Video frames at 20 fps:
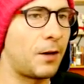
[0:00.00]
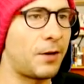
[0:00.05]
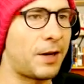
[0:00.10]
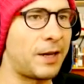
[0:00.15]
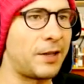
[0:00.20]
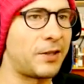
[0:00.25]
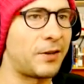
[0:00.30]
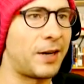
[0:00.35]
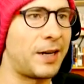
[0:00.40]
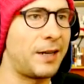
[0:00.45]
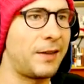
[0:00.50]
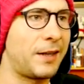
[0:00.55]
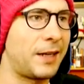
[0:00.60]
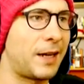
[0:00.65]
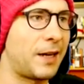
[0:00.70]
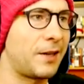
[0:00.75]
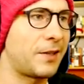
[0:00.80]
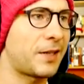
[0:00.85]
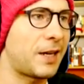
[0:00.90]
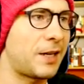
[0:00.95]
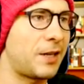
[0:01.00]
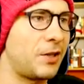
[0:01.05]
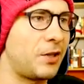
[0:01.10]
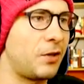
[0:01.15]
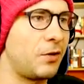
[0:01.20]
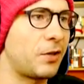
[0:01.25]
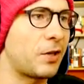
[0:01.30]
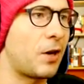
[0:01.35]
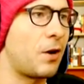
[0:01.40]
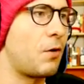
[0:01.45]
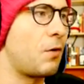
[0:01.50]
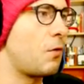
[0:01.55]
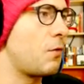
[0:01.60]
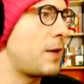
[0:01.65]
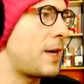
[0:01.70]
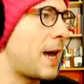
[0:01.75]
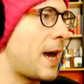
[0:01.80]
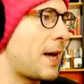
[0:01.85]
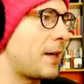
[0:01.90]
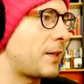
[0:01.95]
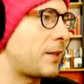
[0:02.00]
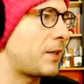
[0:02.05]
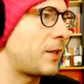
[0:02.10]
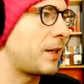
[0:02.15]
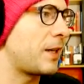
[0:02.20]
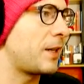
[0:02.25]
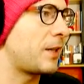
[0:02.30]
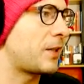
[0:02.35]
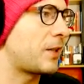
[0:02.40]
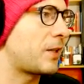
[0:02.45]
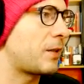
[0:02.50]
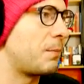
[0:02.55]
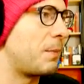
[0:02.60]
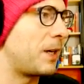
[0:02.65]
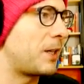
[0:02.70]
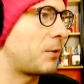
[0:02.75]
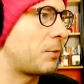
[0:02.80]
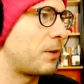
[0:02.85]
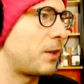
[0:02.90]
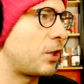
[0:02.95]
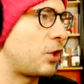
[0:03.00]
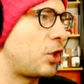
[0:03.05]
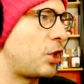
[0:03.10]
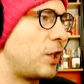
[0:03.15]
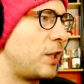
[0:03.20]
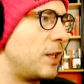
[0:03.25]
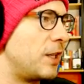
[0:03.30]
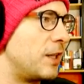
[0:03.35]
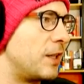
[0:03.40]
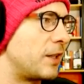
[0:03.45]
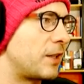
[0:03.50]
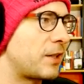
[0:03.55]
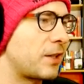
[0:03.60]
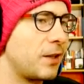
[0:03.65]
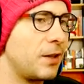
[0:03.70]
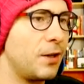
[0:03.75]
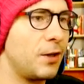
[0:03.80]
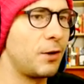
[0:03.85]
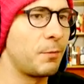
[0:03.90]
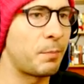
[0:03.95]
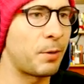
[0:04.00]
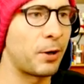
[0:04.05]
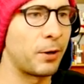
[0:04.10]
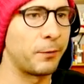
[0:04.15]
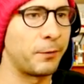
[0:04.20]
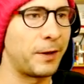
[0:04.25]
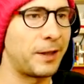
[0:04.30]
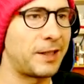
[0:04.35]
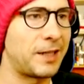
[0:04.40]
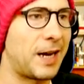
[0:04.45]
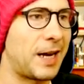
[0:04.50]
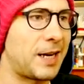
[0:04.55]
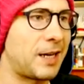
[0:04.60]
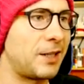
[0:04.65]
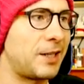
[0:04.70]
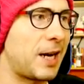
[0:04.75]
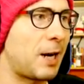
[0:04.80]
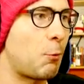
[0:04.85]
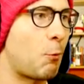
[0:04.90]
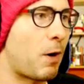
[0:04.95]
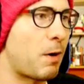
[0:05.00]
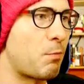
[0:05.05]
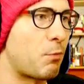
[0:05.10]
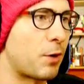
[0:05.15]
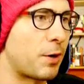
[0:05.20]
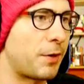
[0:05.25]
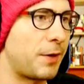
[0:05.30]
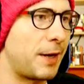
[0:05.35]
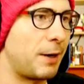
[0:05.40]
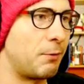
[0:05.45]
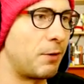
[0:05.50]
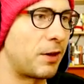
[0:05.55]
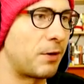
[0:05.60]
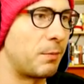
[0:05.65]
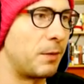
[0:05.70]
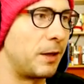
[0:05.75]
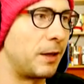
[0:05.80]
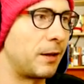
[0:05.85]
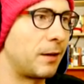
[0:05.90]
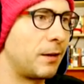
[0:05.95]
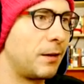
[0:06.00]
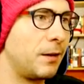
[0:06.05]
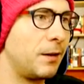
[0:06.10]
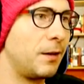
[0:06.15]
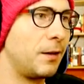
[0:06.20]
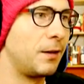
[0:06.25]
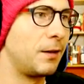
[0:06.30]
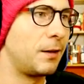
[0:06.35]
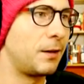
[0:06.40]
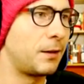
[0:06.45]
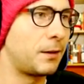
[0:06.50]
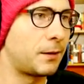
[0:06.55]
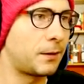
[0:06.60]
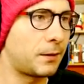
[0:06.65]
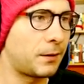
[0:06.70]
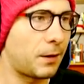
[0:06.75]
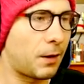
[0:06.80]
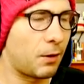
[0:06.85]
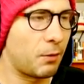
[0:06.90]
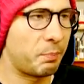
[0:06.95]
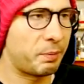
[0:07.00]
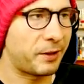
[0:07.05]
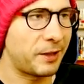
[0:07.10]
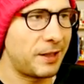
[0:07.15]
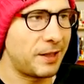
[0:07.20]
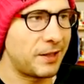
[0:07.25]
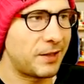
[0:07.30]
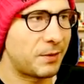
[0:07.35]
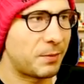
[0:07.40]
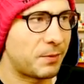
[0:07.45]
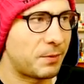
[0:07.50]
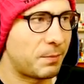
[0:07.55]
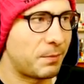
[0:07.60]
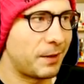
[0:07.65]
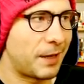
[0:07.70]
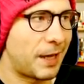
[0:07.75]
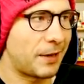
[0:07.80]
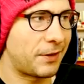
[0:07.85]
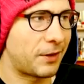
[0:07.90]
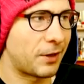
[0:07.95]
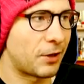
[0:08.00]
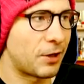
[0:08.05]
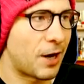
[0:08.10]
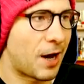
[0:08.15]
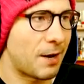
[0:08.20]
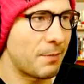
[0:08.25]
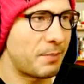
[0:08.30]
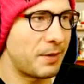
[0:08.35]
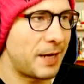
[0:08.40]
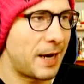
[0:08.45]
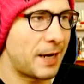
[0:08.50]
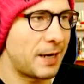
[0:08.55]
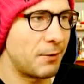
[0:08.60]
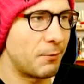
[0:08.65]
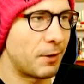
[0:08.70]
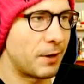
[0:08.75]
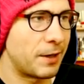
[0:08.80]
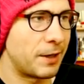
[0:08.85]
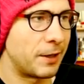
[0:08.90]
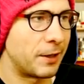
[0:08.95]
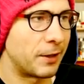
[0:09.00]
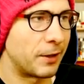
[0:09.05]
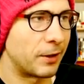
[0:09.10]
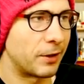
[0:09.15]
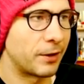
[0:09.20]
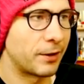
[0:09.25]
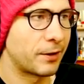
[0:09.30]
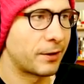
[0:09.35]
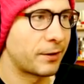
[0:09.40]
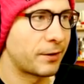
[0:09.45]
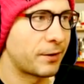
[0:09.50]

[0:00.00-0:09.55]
Okay, is there anything else I could use? Oh, yes, this mixed with the cheese. Perfect, and I can take one more thing with me. Oh, please let there not be anyone here.